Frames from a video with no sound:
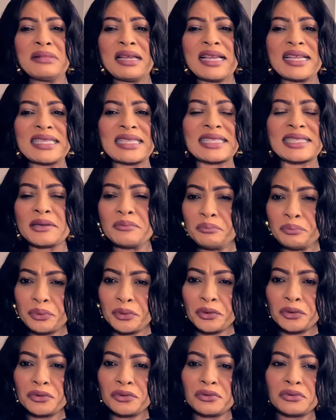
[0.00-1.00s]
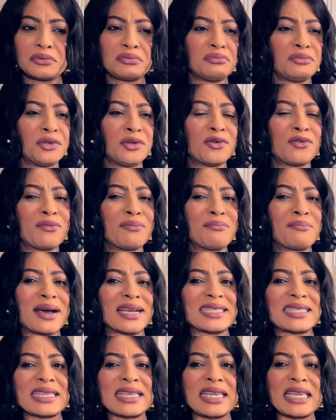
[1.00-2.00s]
simple, you know,
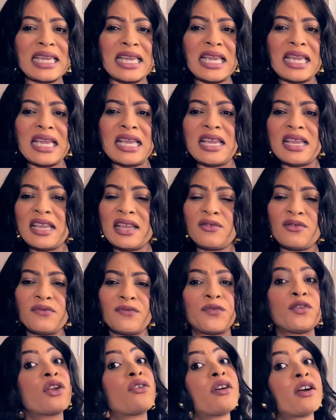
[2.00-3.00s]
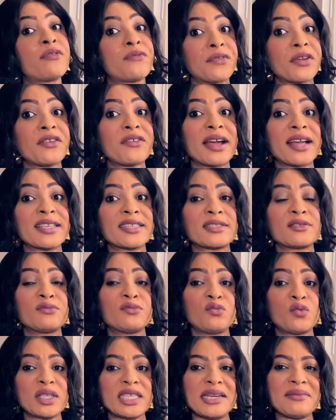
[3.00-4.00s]
musky floral fragrance,
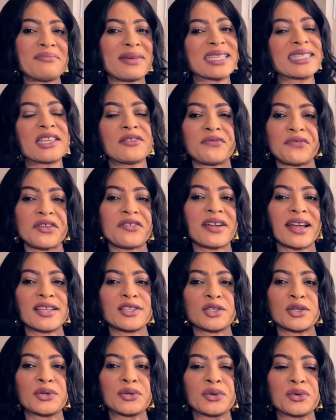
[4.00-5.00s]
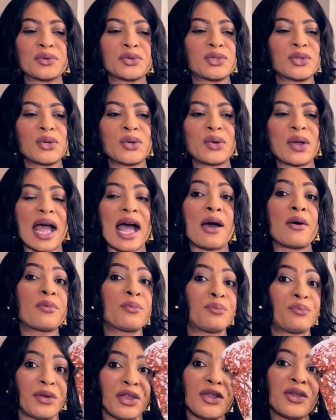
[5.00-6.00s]
woody musky fragrance, you know. So I'll
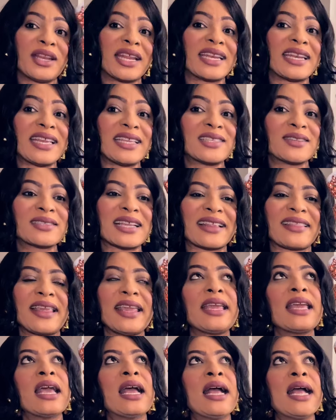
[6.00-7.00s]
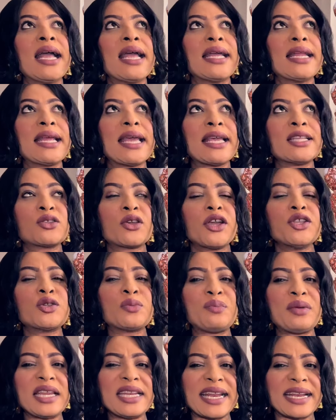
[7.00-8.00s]
bring you the details. I think it's going to
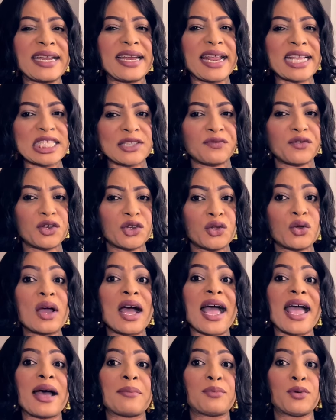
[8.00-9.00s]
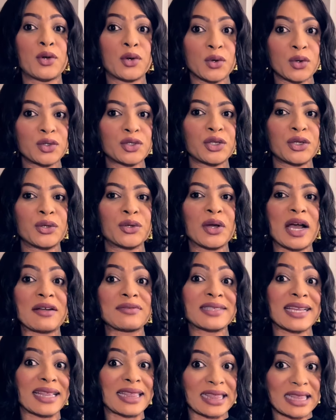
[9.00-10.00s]
be the next video I upload, you know,
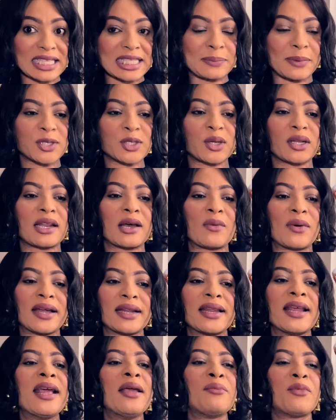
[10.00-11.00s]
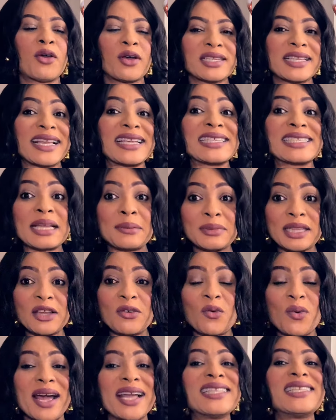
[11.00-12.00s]
after this particular one, because there is something
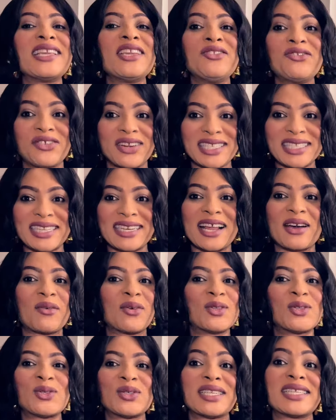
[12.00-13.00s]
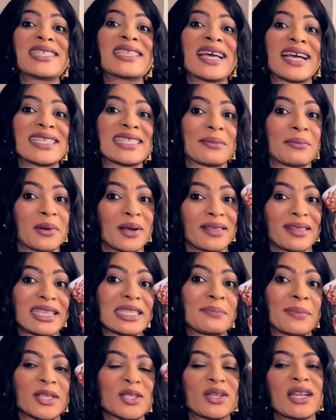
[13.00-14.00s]
quite interesting I want to discuss about this
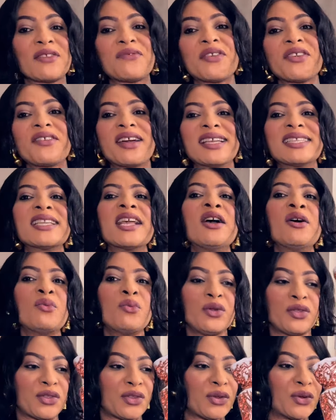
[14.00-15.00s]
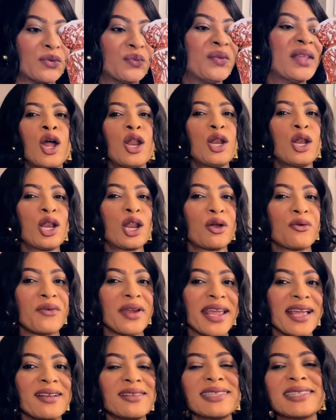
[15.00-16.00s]
particular fragrance with you.
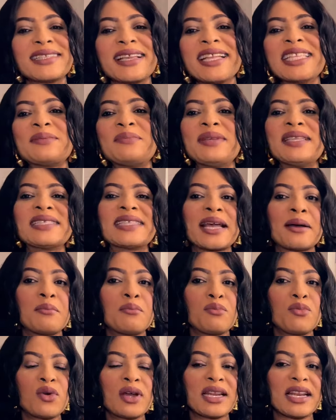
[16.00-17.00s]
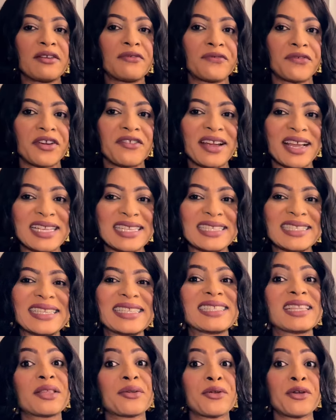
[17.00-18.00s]
L'Oreal sent me some Mugler
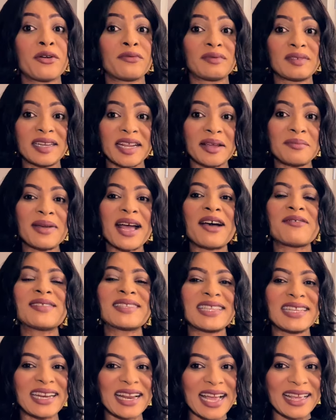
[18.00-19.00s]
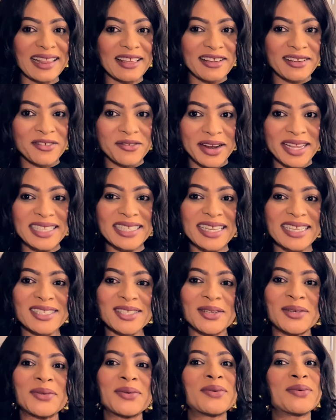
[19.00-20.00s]
fragrances, three of them. I've seen other
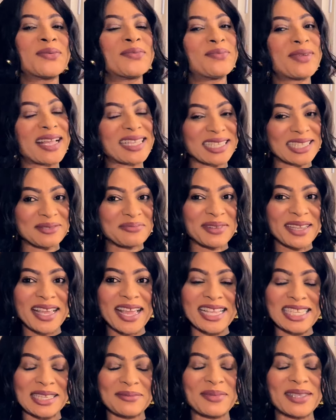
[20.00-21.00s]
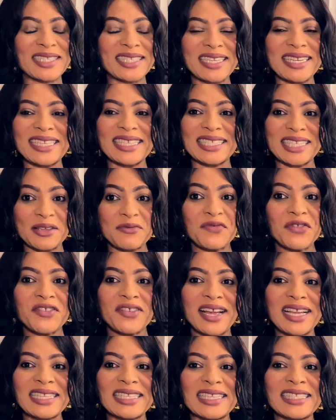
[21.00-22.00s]
creators, you know, exhibiting the same
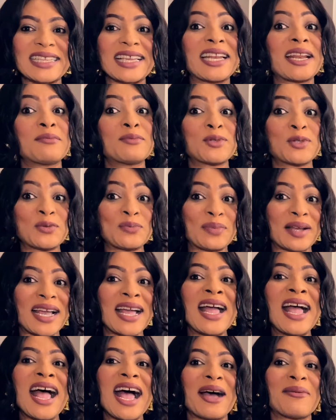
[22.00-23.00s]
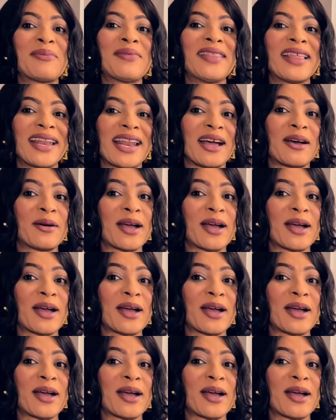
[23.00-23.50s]
fragrances, and I'm super happy that